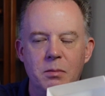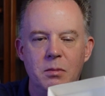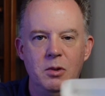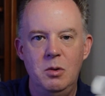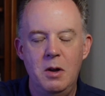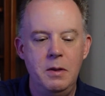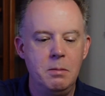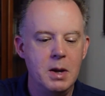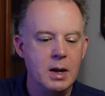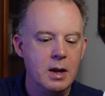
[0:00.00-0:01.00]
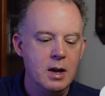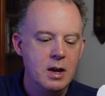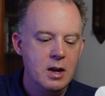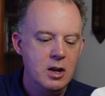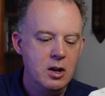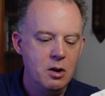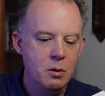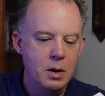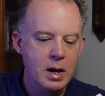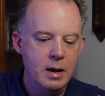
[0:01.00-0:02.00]
So nothing big.
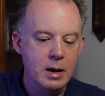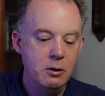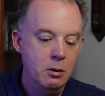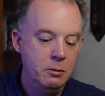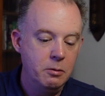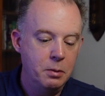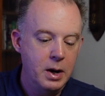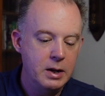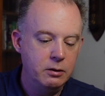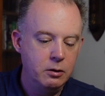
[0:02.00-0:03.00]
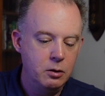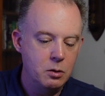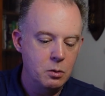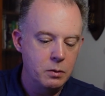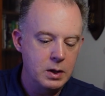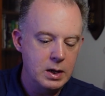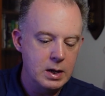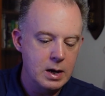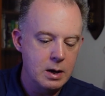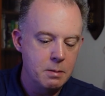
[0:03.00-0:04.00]
In terms of price too,
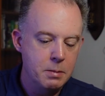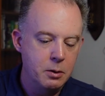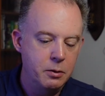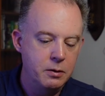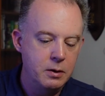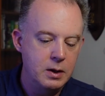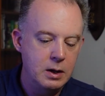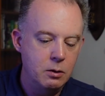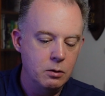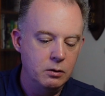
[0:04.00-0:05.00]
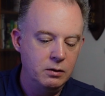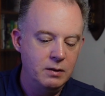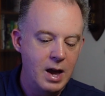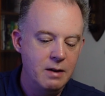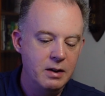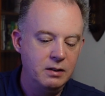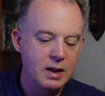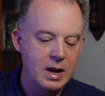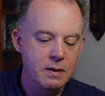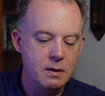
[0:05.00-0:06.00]
both the stylus
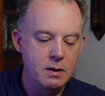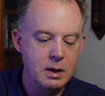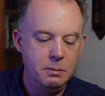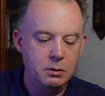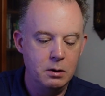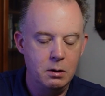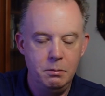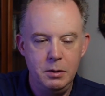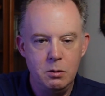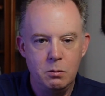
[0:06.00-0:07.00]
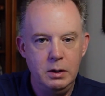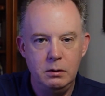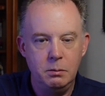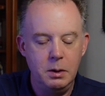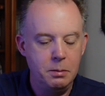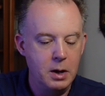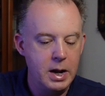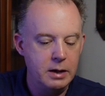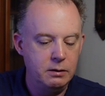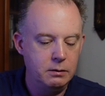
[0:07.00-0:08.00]
and the nibs are reasonably
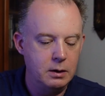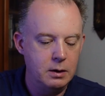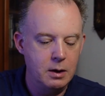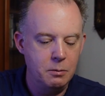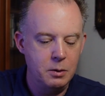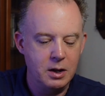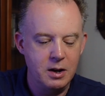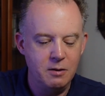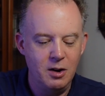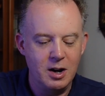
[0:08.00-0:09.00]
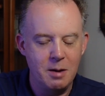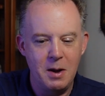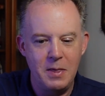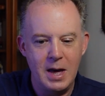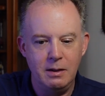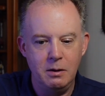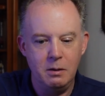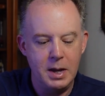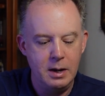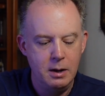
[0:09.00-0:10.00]
priced, and I want to kind of talk about that a little
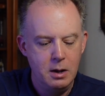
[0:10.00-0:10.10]
bit.